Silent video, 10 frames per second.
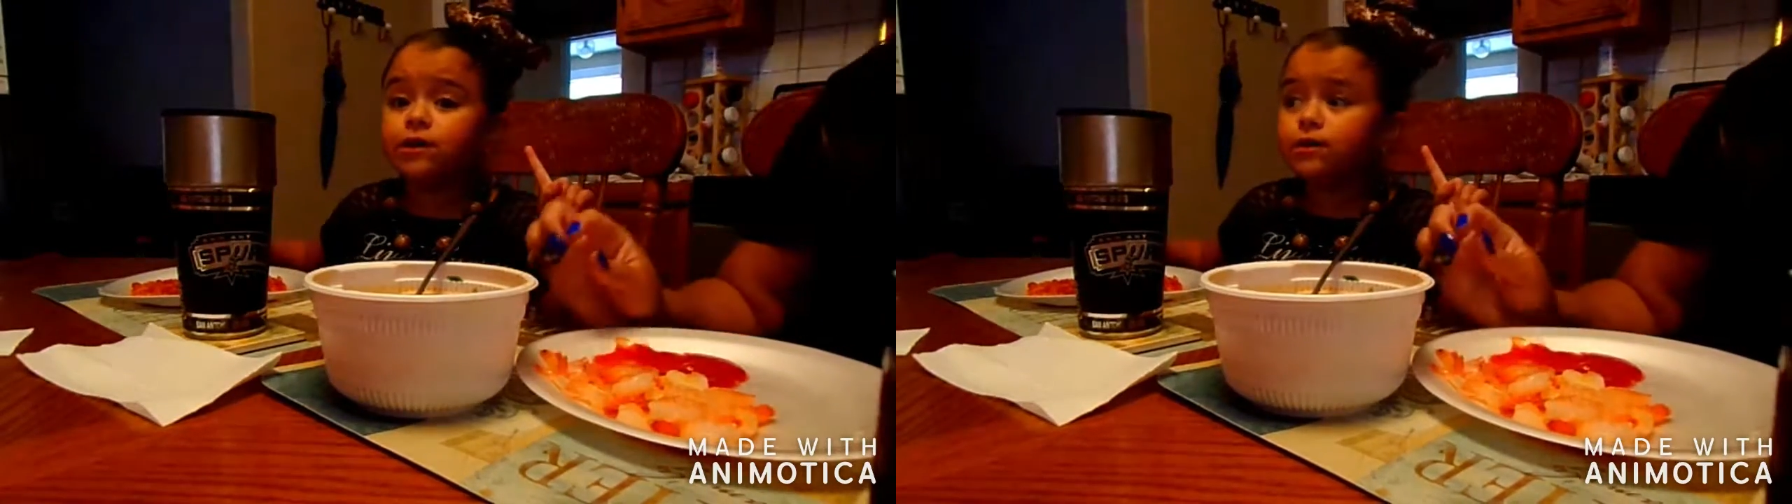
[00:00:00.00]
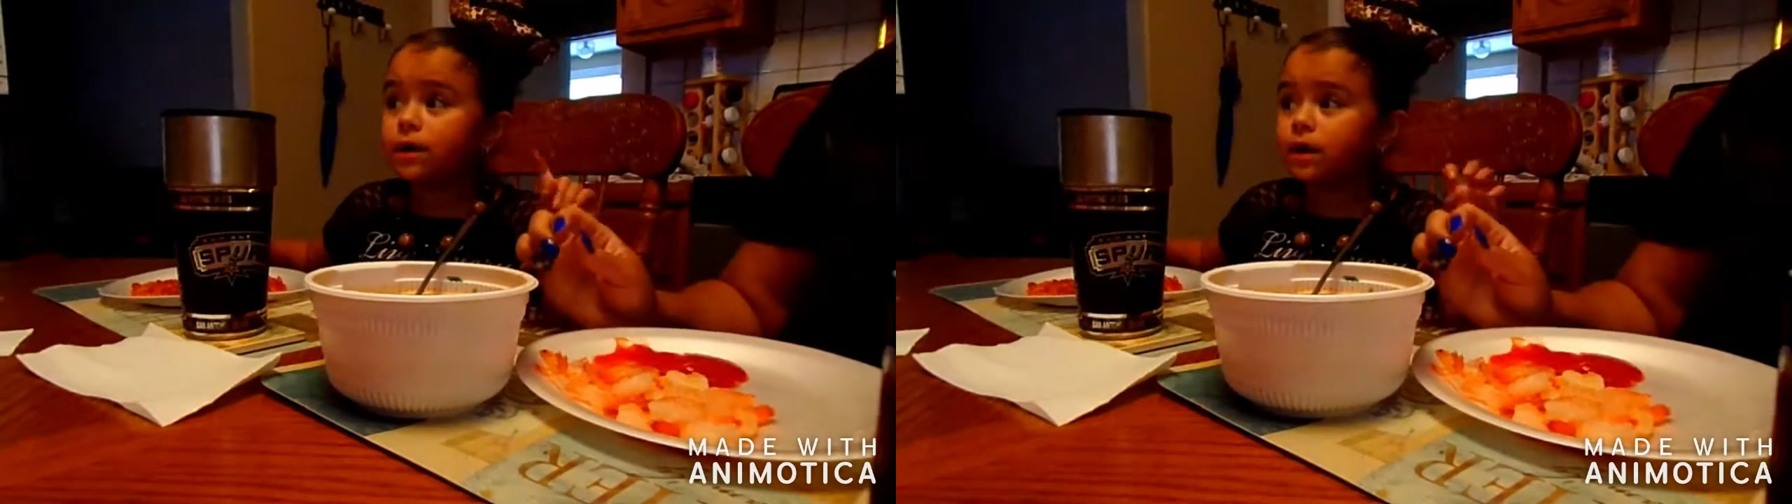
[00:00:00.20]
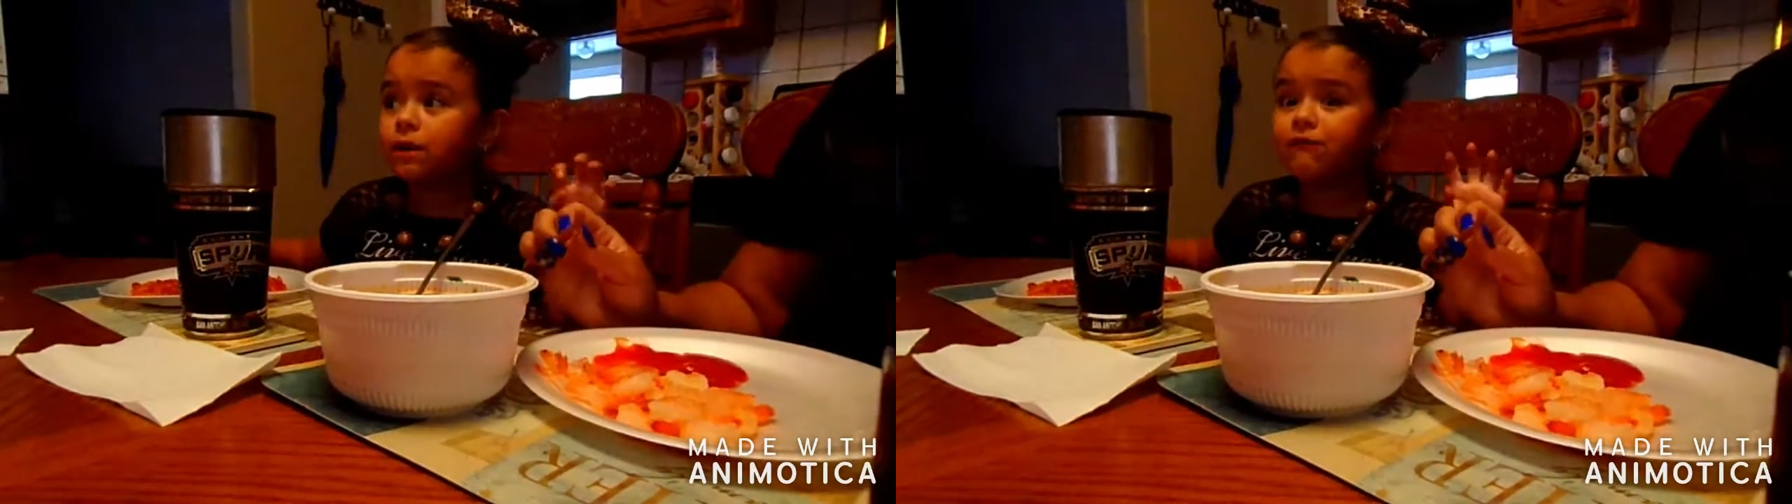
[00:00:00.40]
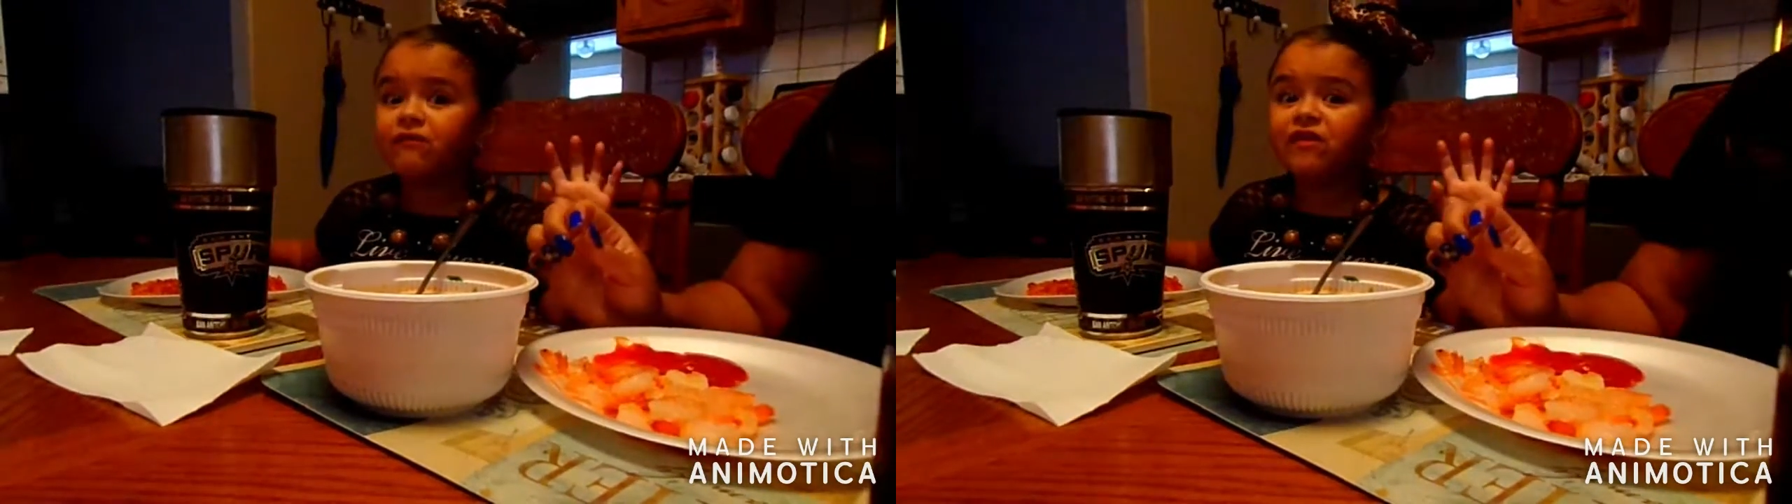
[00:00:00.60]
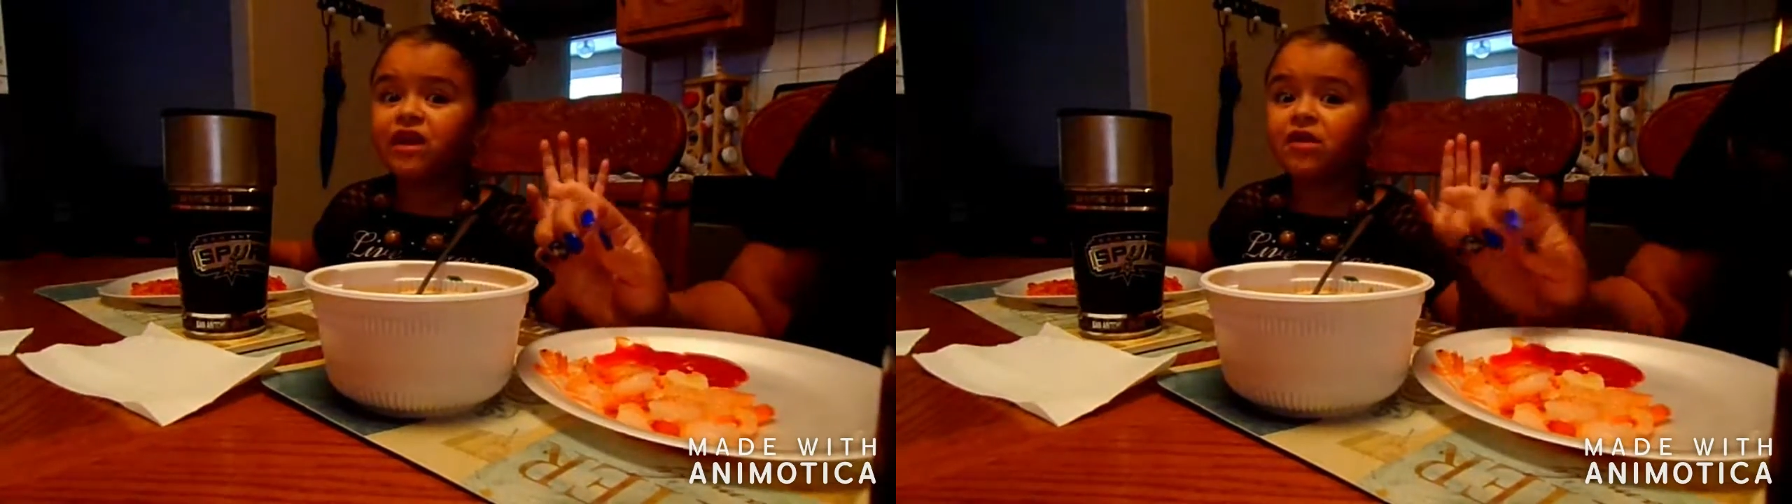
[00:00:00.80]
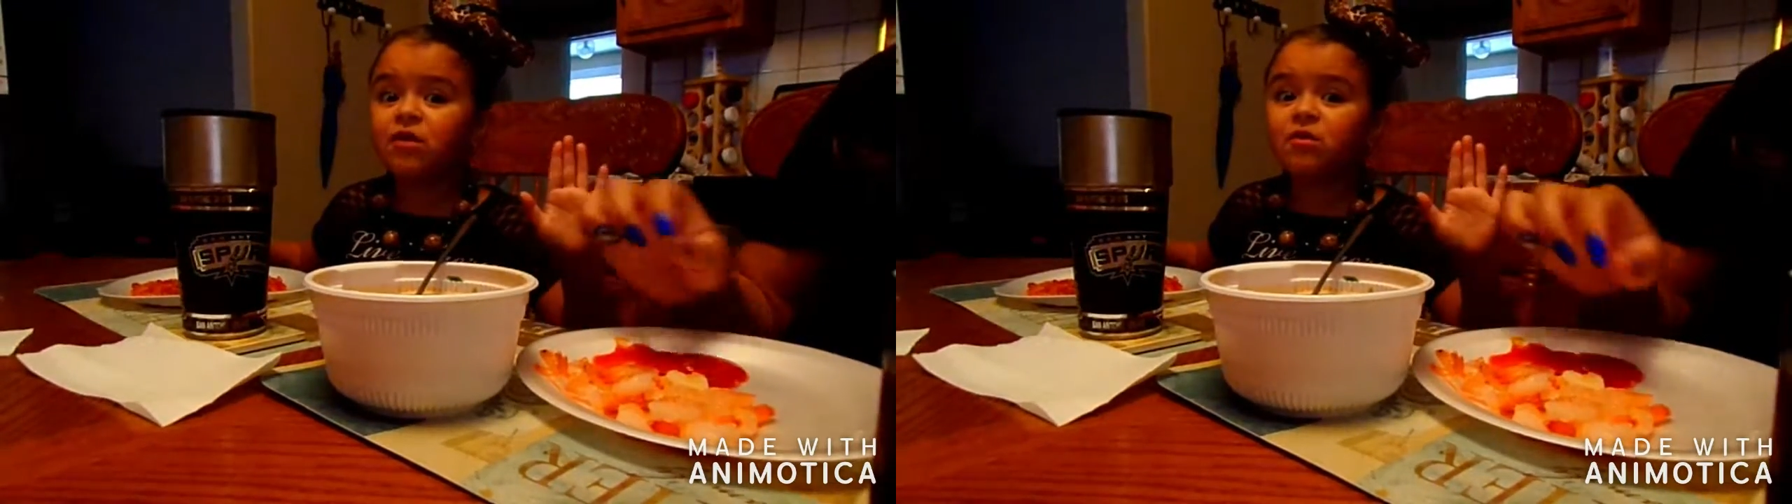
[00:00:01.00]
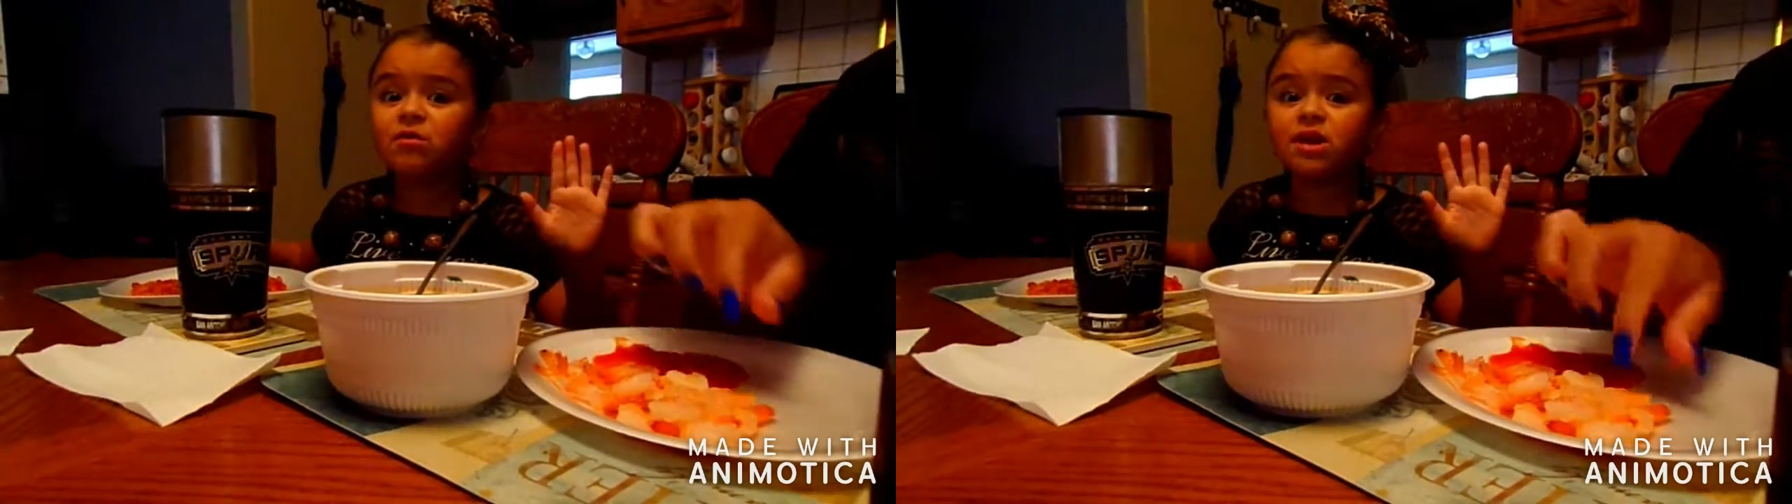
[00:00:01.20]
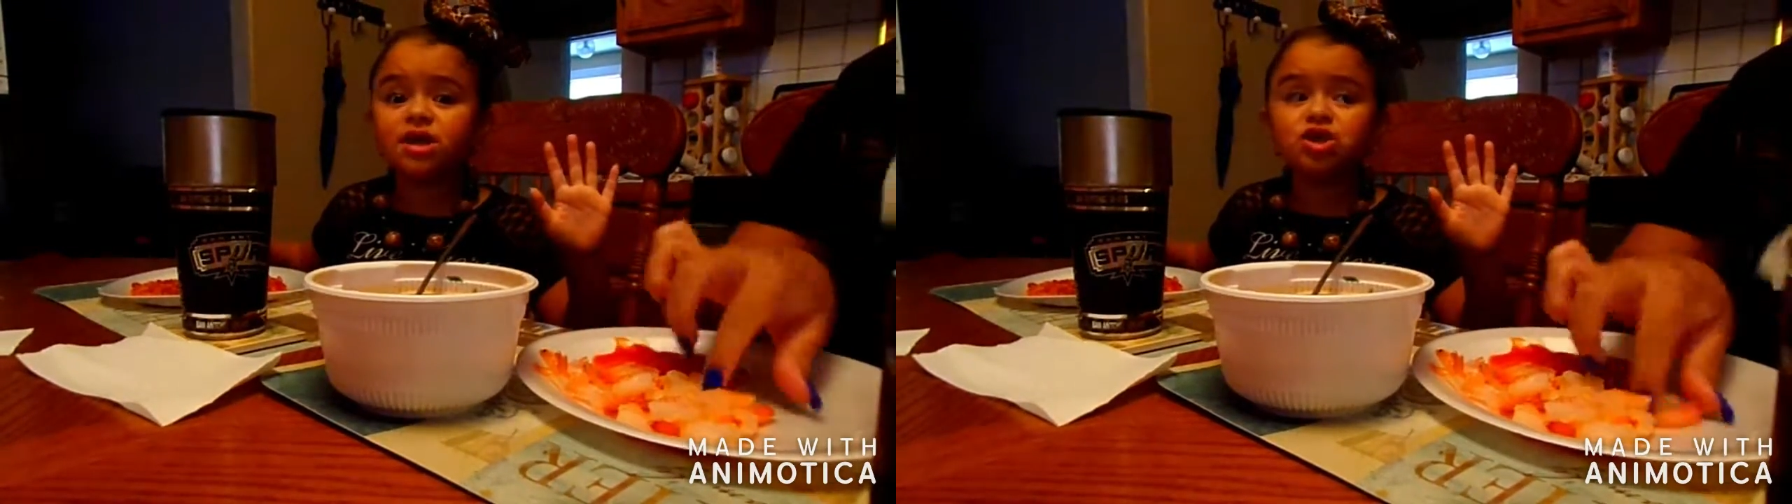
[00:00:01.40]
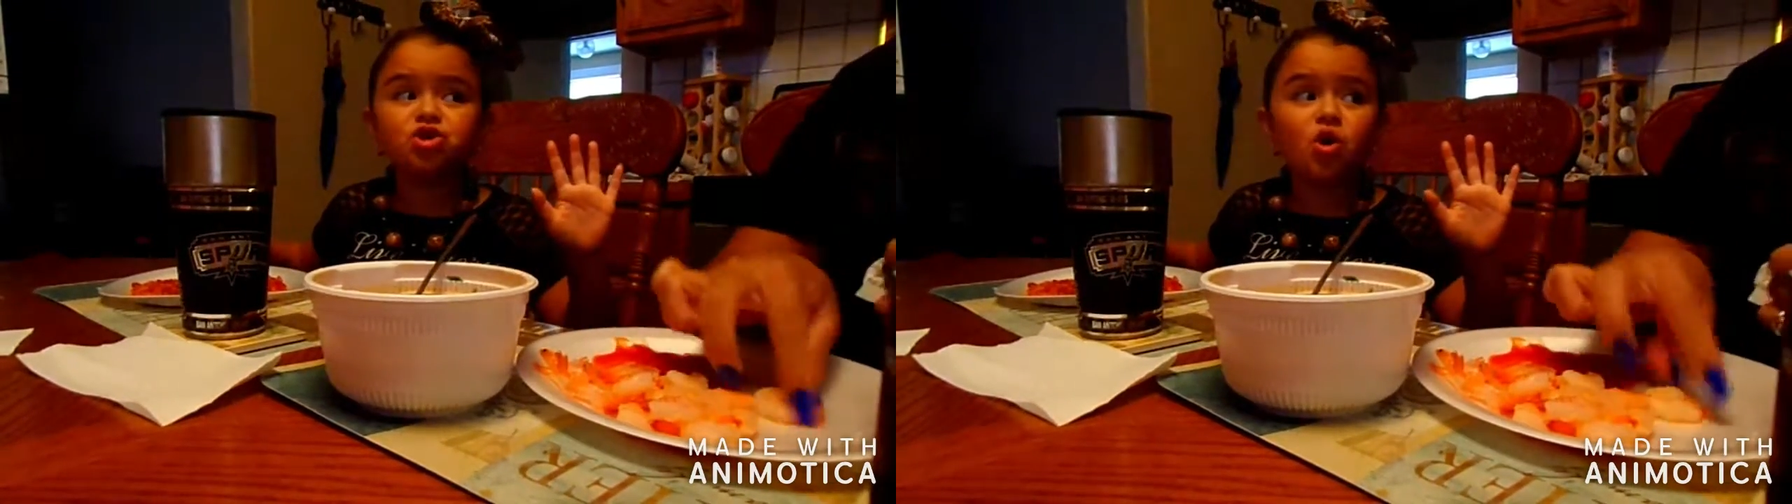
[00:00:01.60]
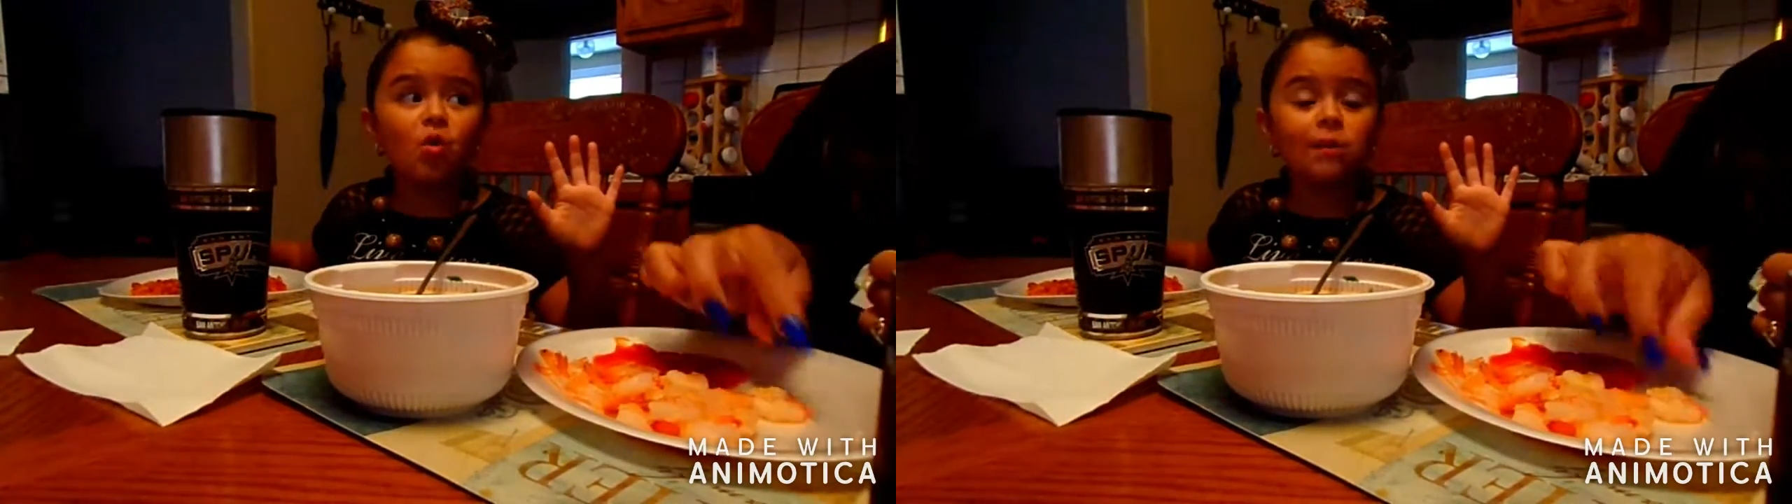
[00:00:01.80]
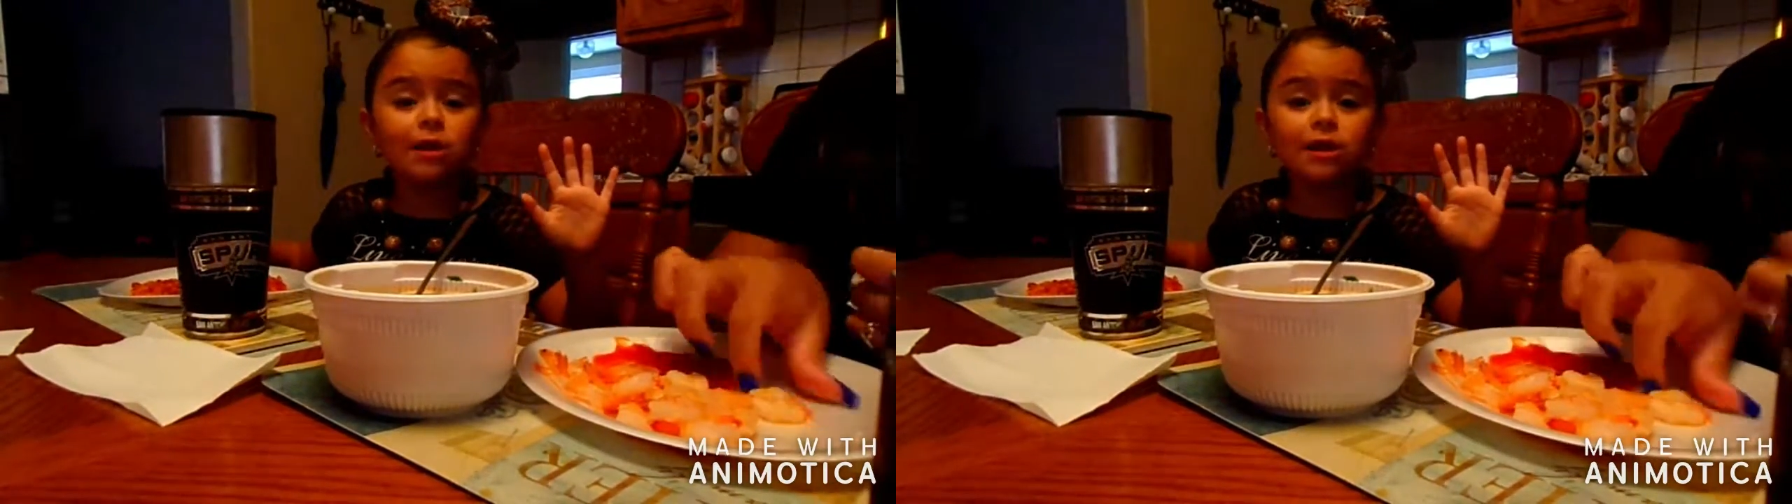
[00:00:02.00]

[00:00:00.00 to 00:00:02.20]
and the video is so weird.